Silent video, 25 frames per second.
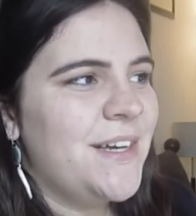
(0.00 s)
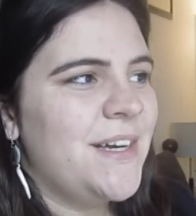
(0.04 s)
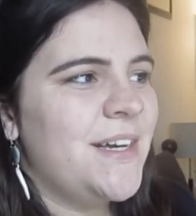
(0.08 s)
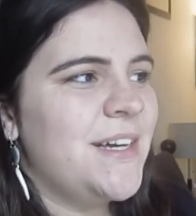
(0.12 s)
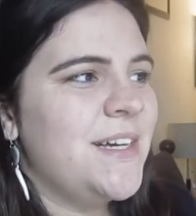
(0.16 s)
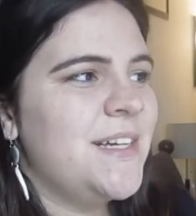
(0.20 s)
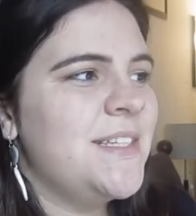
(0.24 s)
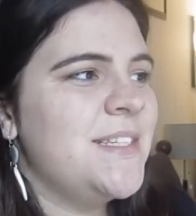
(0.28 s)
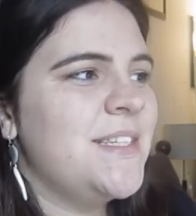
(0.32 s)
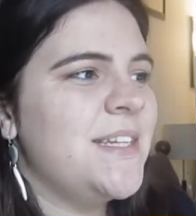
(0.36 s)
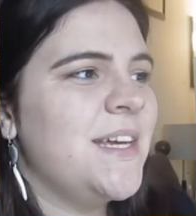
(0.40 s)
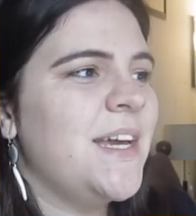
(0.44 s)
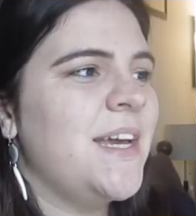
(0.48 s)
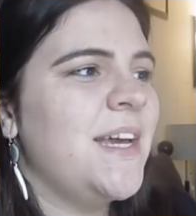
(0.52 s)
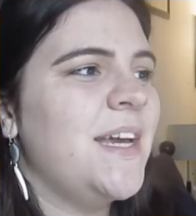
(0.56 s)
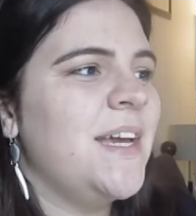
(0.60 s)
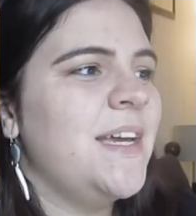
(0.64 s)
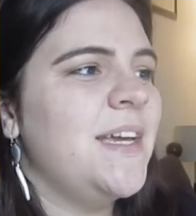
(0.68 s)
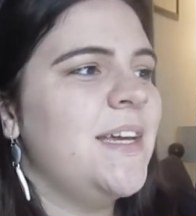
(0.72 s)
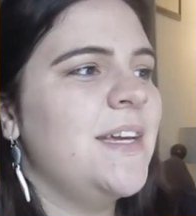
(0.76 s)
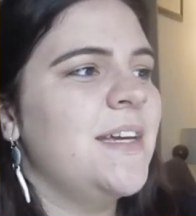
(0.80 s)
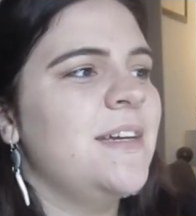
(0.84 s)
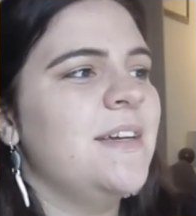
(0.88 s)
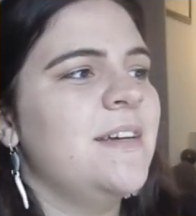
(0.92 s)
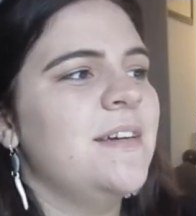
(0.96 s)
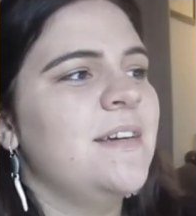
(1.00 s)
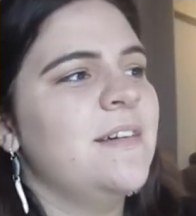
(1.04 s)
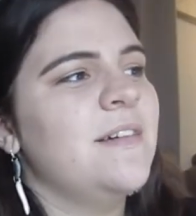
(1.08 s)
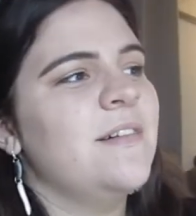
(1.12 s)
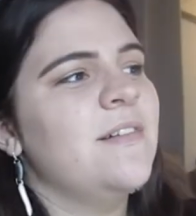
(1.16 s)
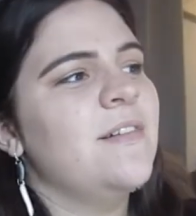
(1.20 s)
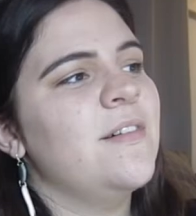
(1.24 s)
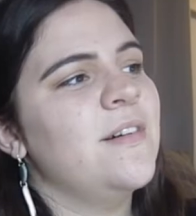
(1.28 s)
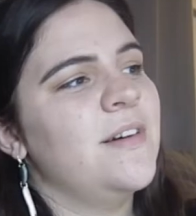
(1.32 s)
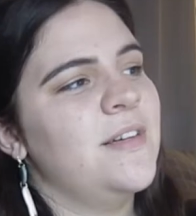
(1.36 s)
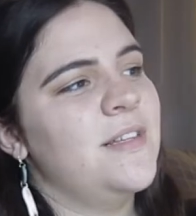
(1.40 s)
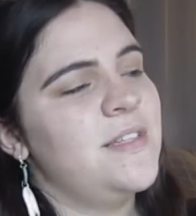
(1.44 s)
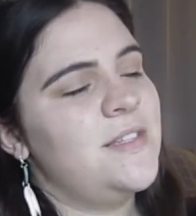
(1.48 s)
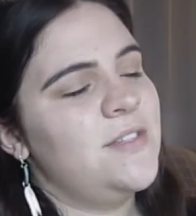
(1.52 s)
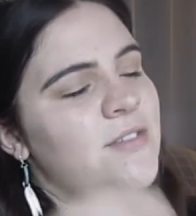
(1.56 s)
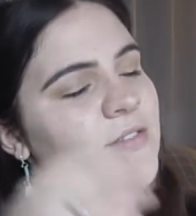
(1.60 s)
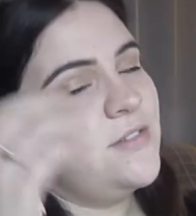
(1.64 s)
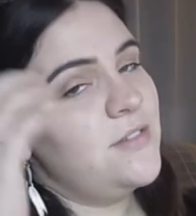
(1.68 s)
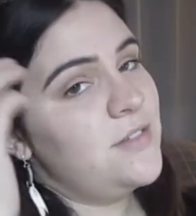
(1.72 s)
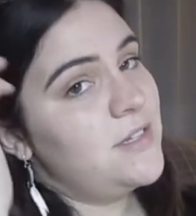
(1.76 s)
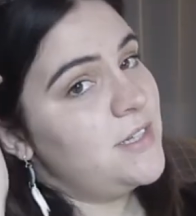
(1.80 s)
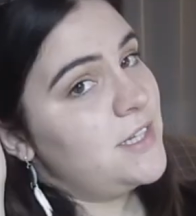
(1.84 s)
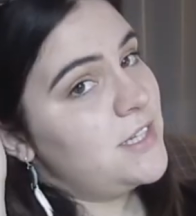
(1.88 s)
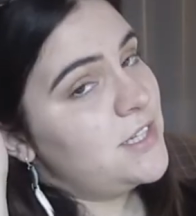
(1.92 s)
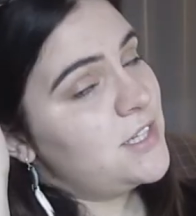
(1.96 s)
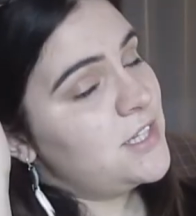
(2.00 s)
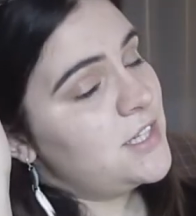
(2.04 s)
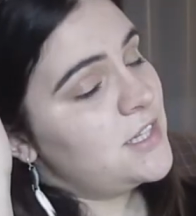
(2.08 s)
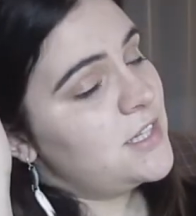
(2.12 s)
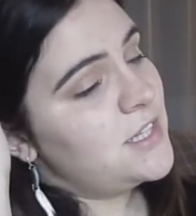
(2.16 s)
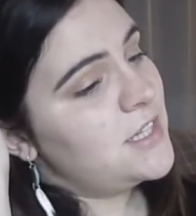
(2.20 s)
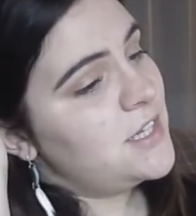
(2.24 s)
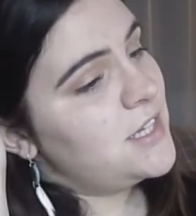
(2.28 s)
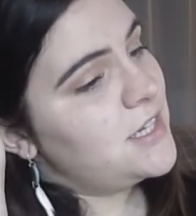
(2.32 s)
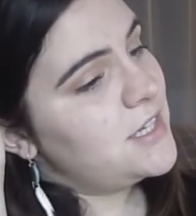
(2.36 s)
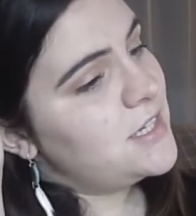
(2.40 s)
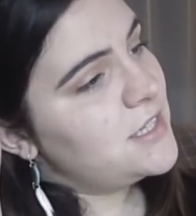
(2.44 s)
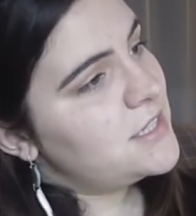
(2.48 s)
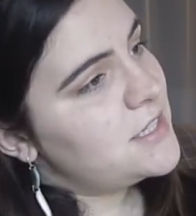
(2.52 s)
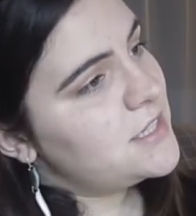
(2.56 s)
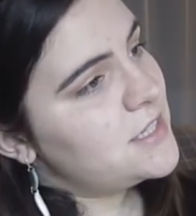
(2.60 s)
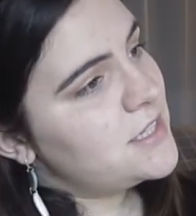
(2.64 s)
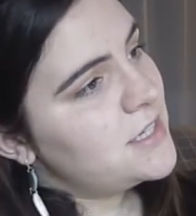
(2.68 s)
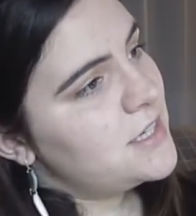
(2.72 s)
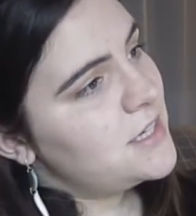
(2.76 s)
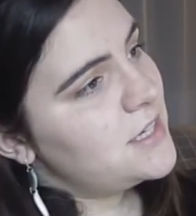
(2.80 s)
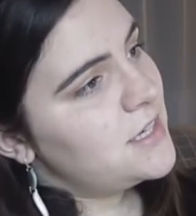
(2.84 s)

a day on student teaching things.